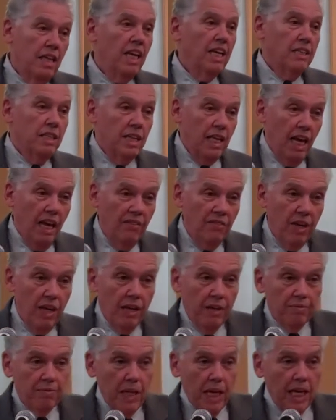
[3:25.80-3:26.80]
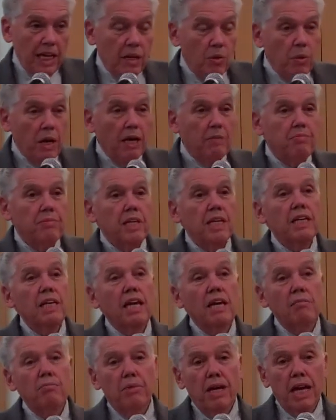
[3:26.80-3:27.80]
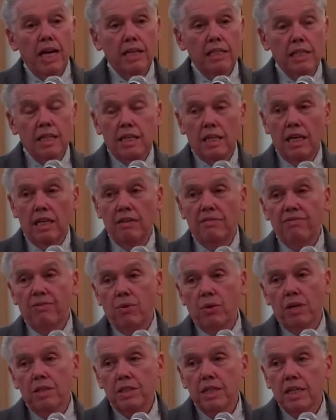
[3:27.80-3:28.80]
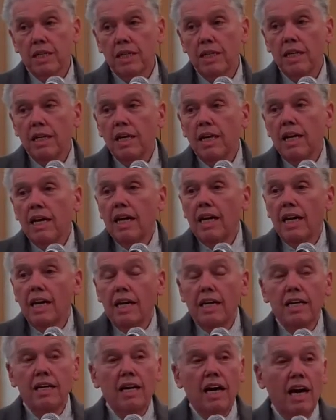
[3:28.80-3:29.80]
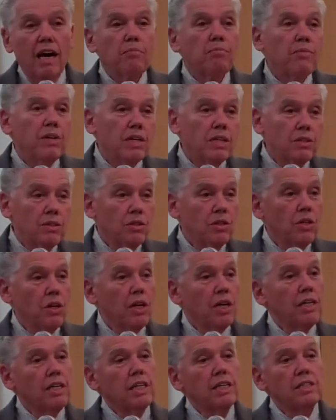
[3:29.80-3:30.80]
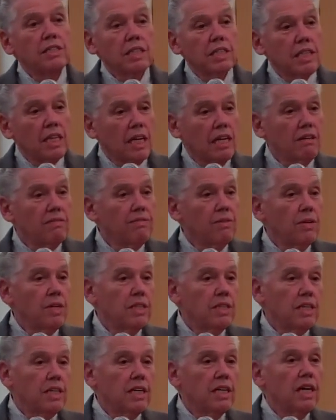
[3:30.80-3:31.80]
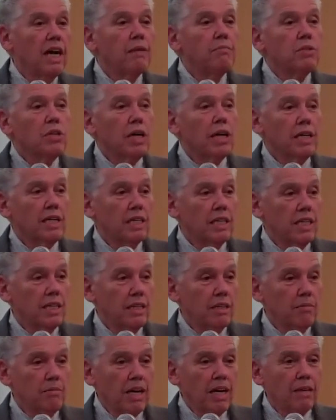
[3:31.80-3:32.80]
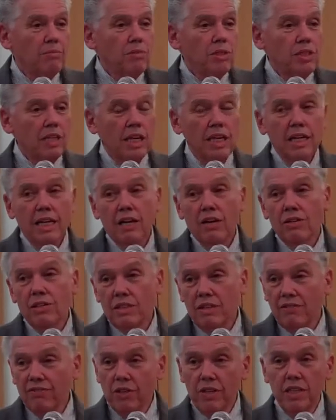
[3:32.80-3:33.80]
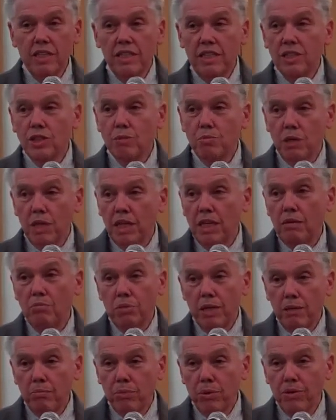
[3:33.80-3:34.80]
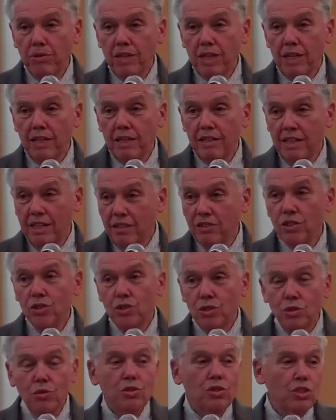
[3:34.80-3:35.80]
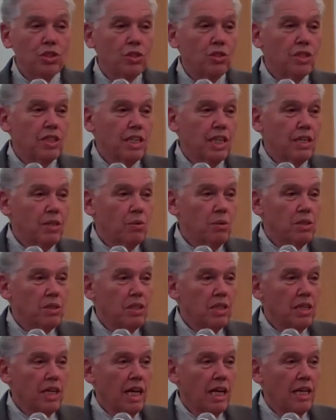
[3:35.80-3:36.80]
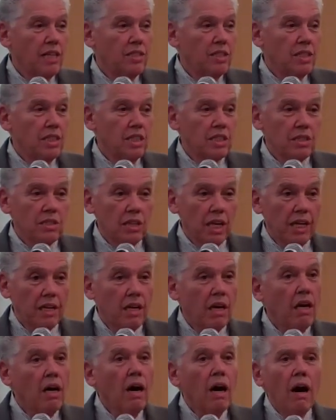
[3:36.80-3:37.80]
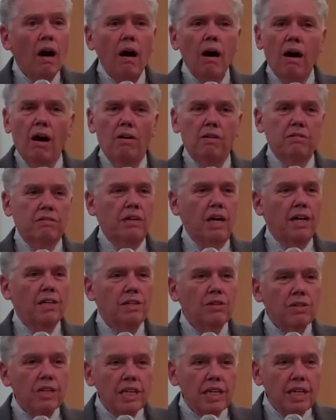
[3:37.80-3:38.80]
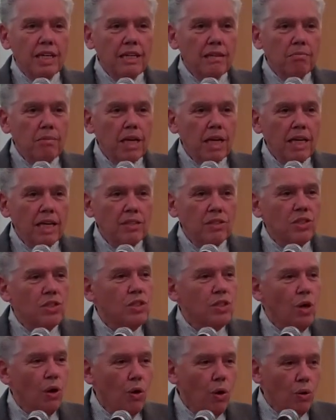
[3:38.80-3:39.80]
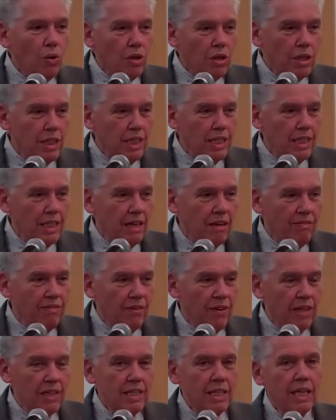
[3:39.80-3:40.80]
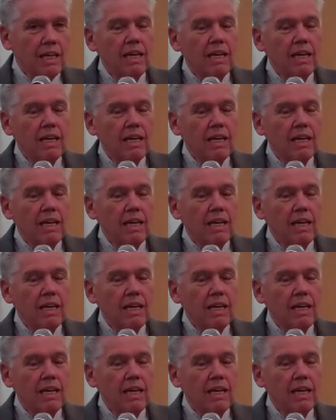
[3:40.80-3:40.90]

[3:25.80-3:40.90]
the Navy. Anyway, he came back to California. And I'm in New York, he's in California, I'm talking to him, I'm saying how different it is meeting people than in the student union at Quincy College, and he's like, oh, are you kidding me? It's totally different.